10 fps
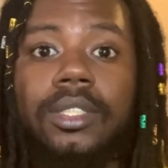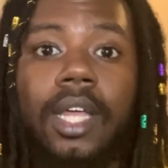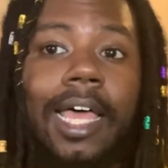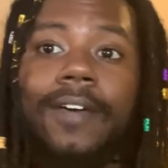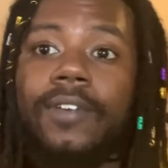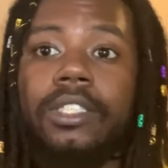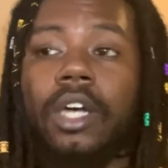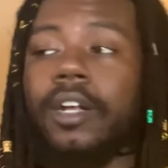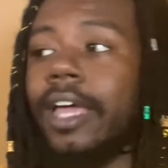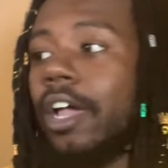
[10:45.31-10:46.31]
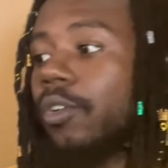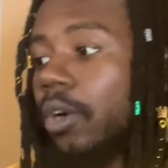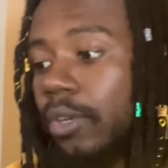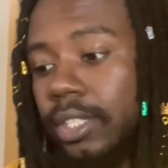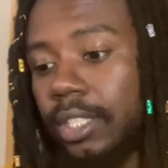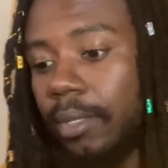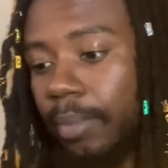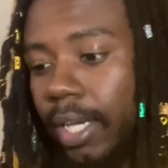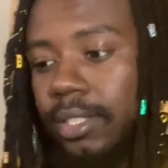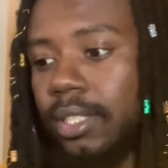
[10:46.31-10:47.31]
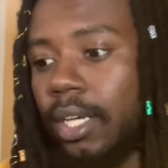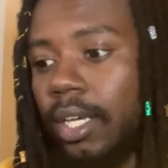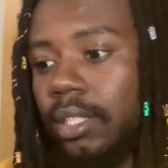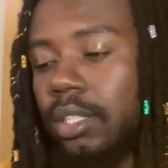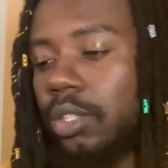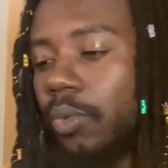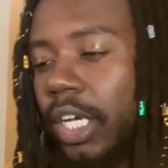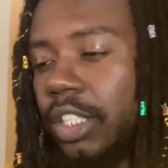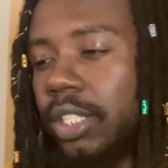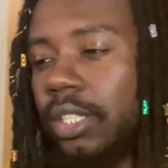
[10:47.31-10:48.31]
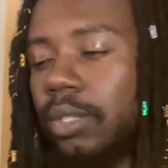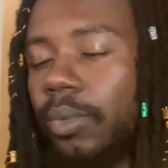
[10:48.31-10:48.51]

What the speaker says: A lot of us are not growing into the best situations.